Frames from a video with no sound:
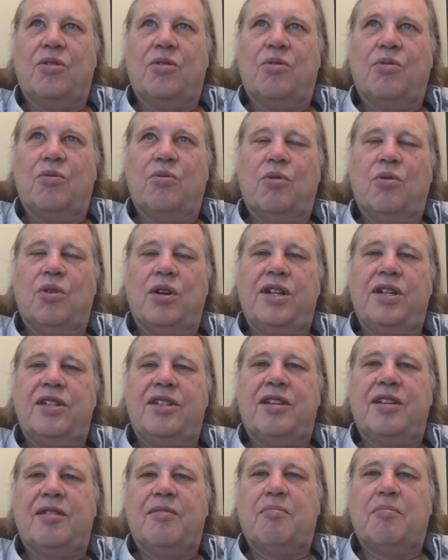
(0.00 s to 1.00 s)
what is
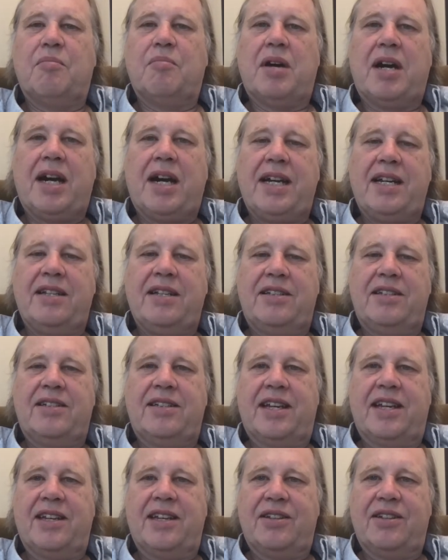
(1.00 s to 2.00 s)
the
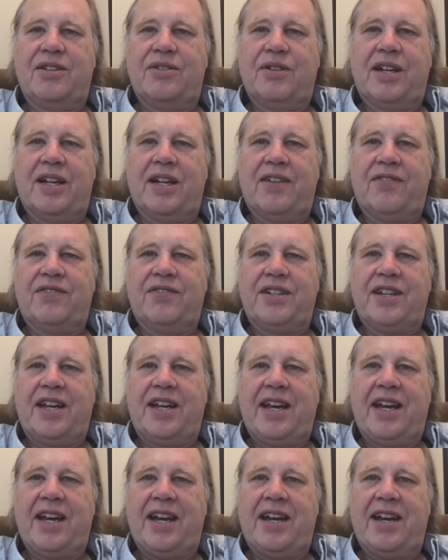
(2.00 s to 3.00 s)
mindset you have
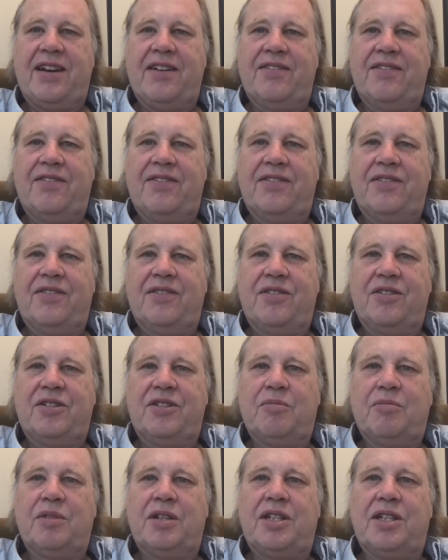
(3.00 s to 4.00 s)

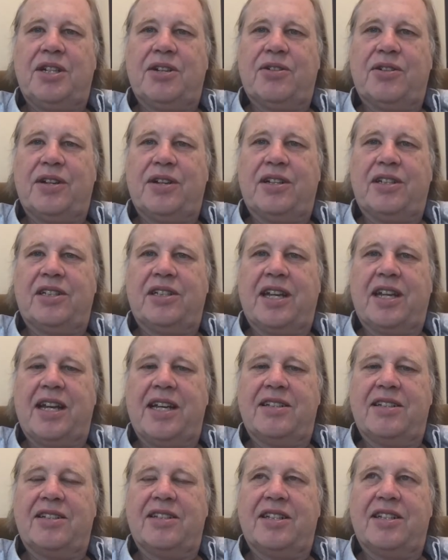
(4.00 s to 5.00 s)
to
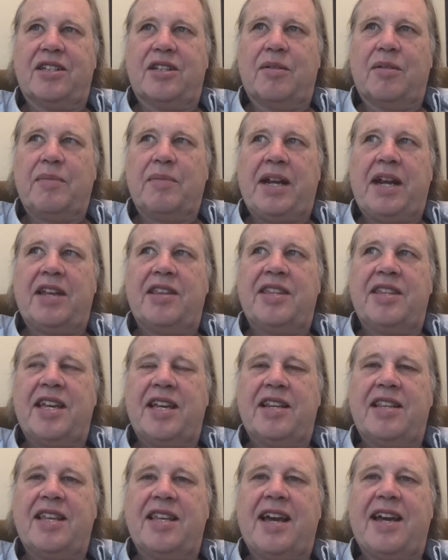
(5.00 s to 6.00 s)
materialize this? I mean, I
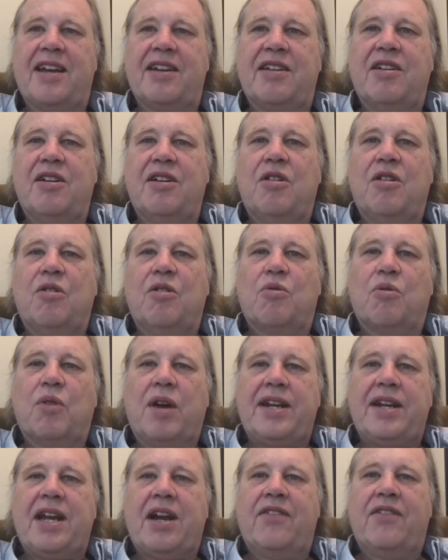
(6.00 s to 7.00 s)
think that
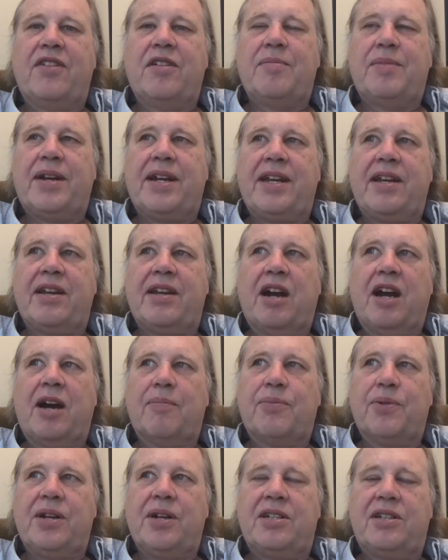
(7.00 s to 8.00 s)
right now, everybody
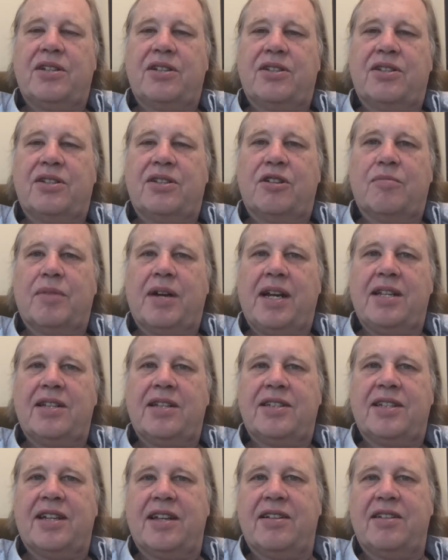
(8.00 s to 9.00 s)
operates in a certain
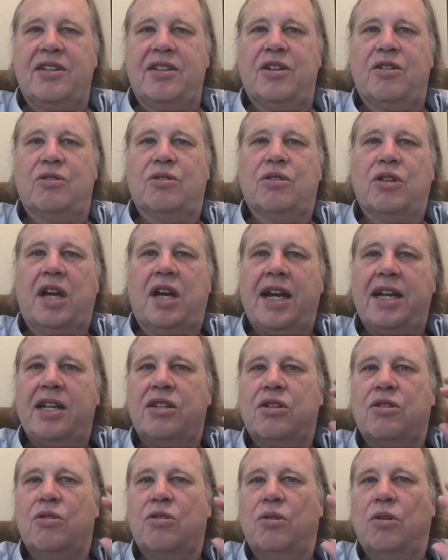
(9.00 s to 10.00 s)
mindset. High
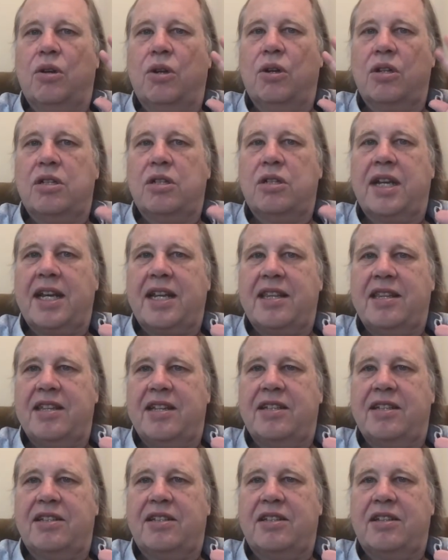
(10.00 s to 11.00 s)
school looks like
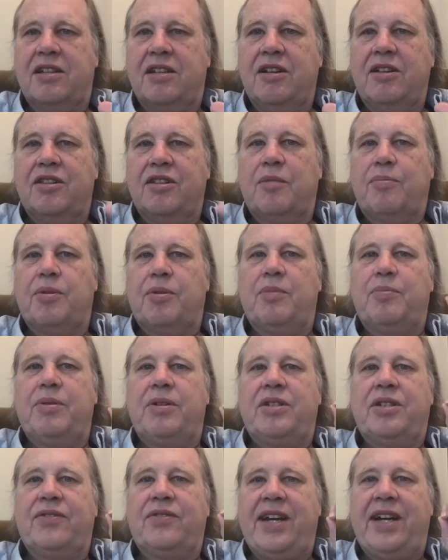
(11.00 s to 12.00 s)
this. The
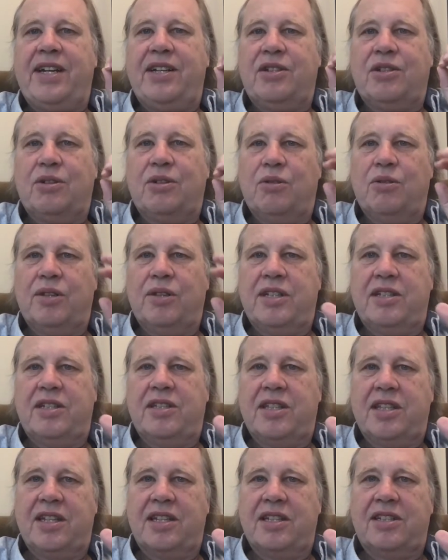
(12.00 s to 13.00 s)
purpose of high school is
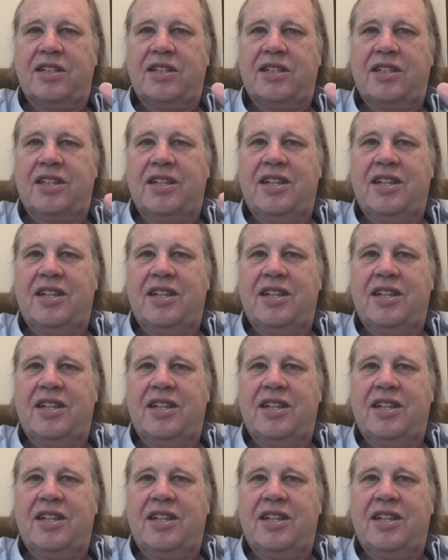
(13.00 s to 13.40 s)
this.